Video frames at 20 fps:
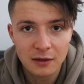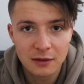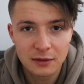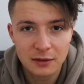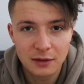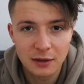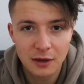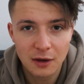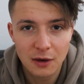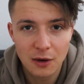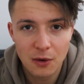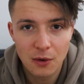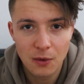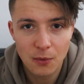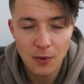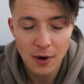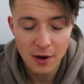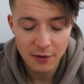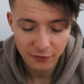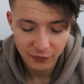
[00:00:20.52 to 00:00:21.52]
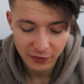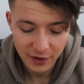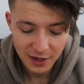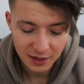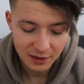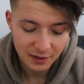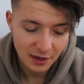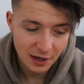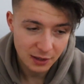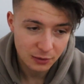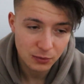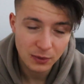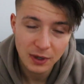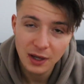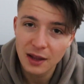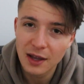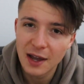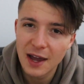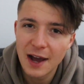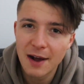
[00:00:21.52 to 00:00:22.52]
So one thing that
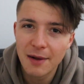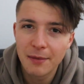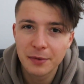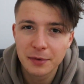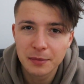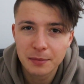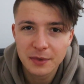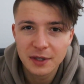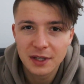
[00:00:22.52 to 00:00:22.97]
really helps